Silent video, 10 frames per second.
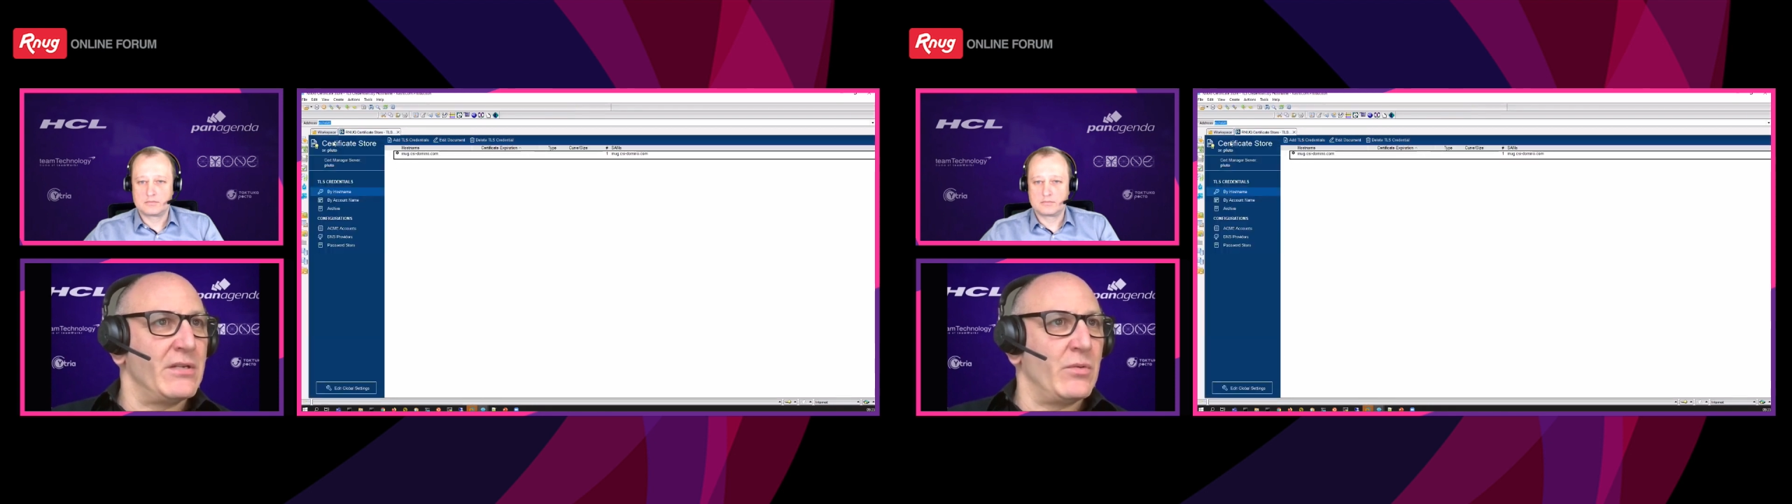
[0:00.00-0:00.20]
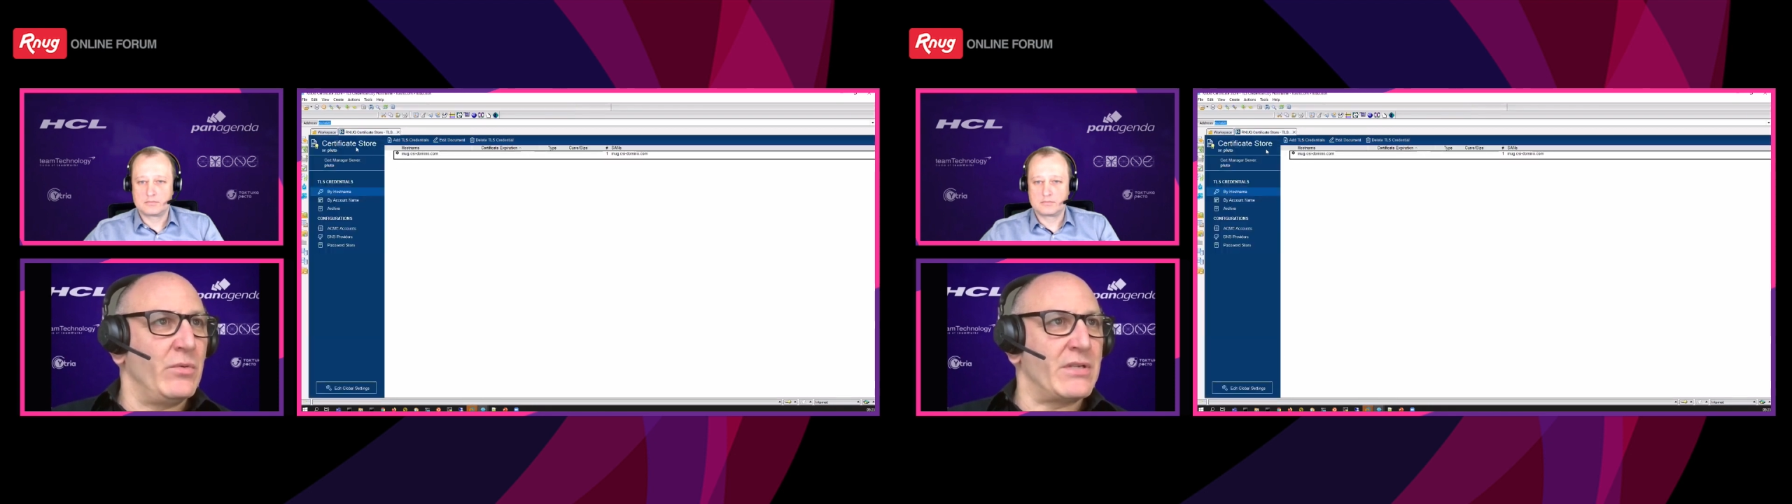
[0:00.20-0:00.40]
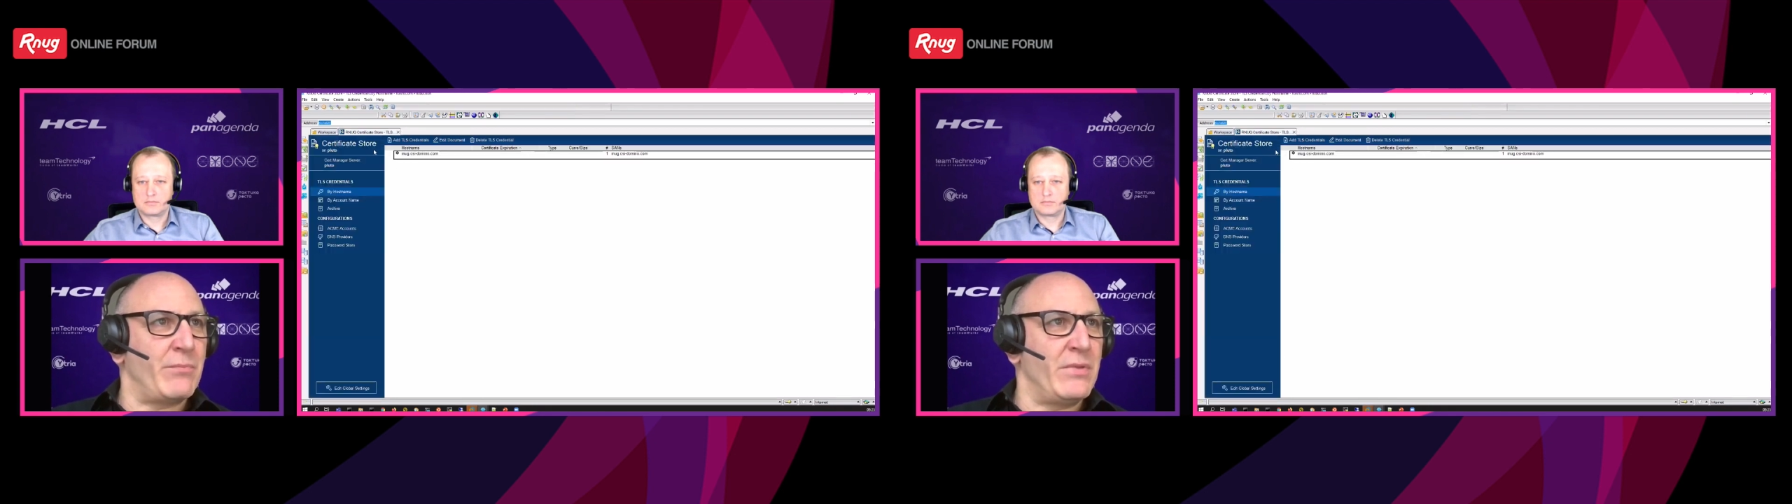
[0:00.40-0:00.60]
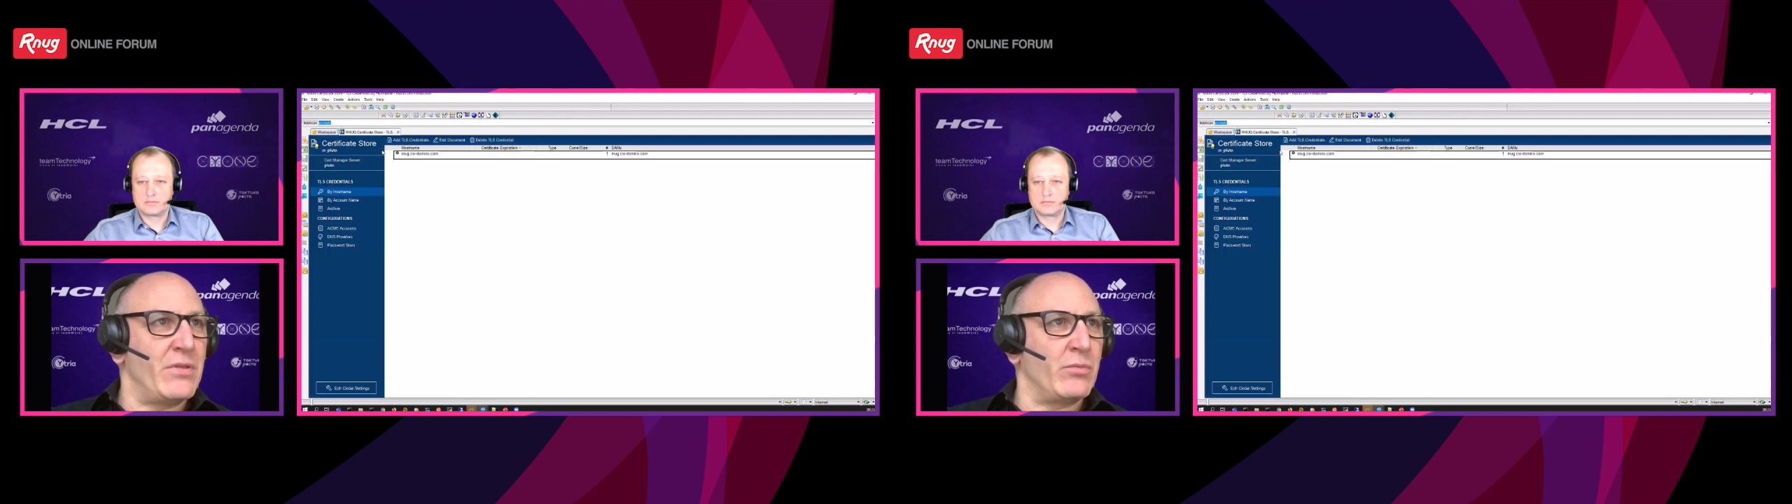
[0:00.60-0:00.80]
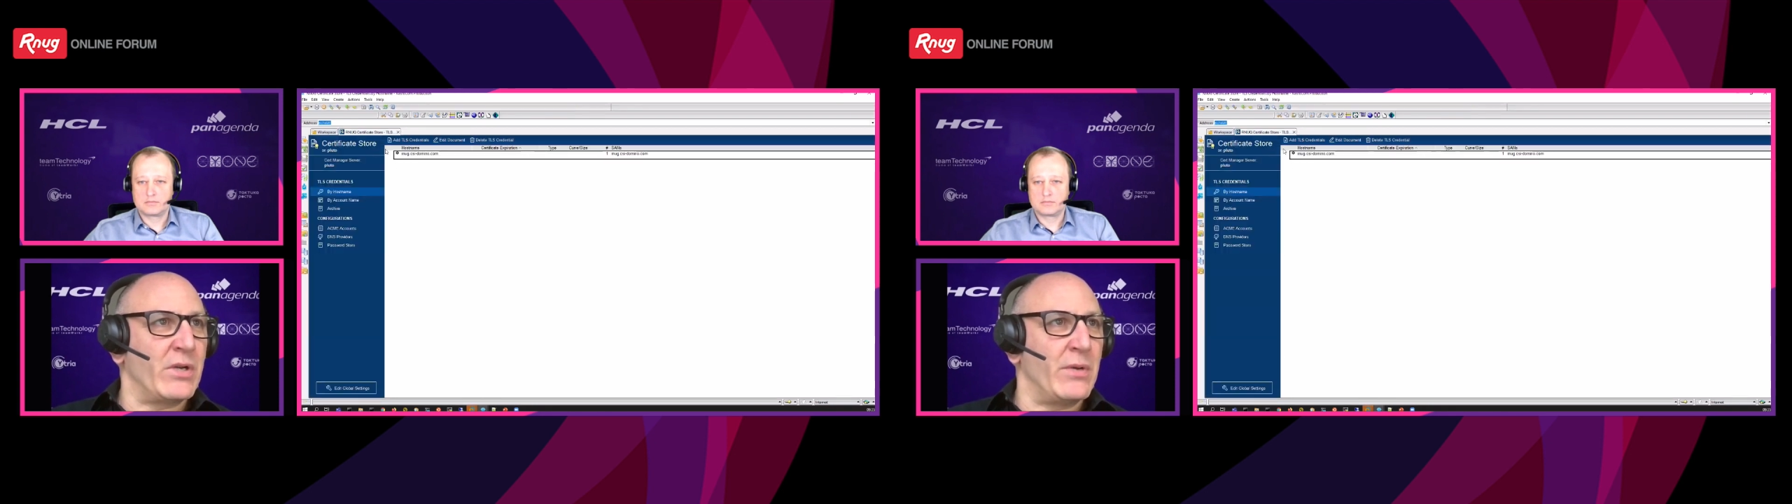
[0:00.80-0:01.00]
we submit
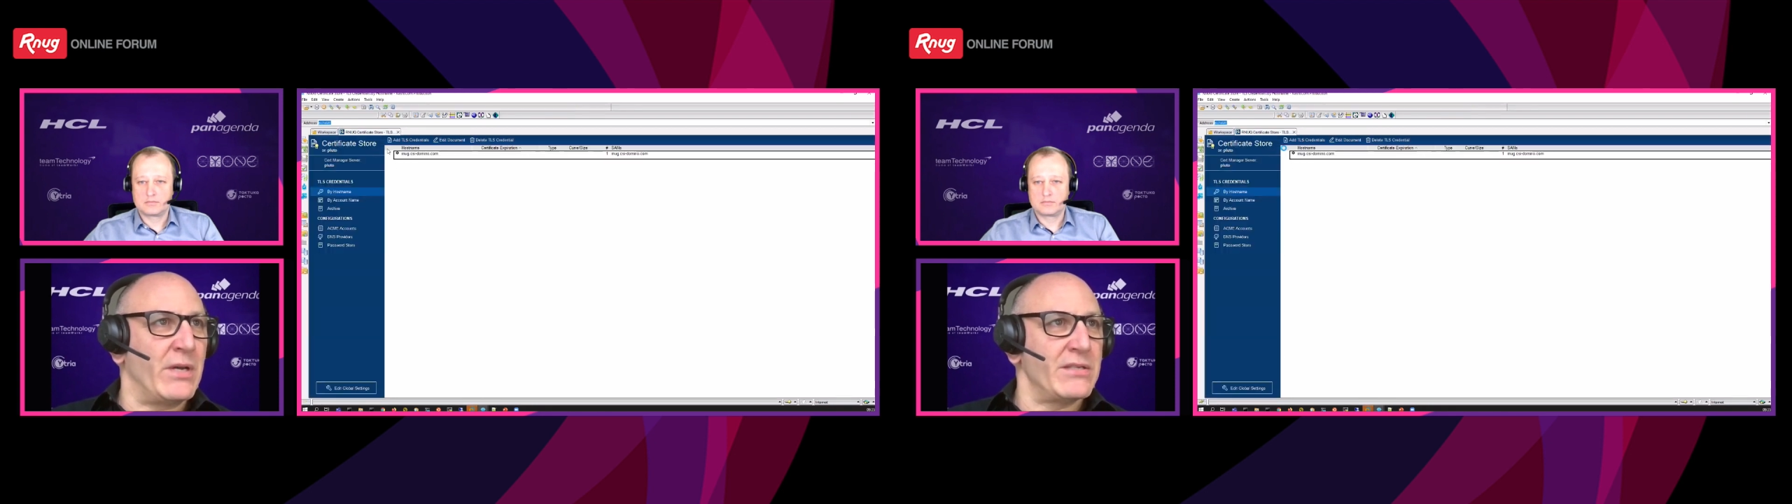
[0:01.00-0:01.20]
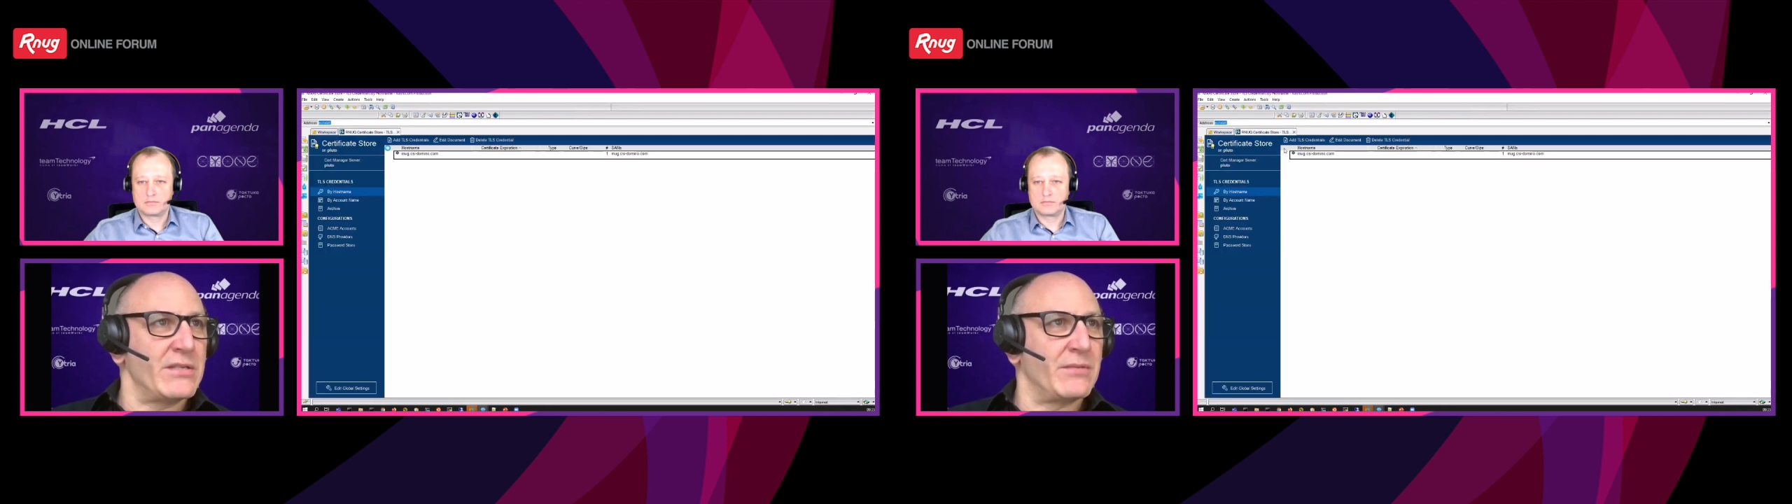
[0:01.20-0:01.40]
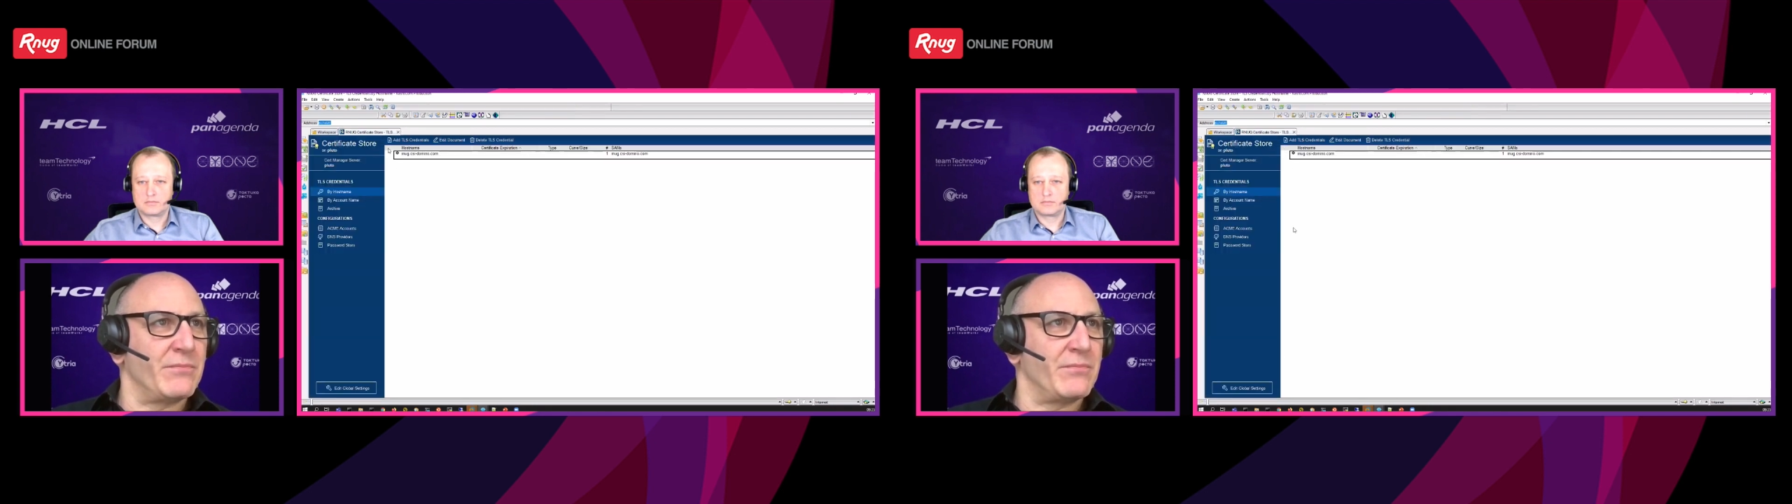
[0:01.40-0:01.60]
the request,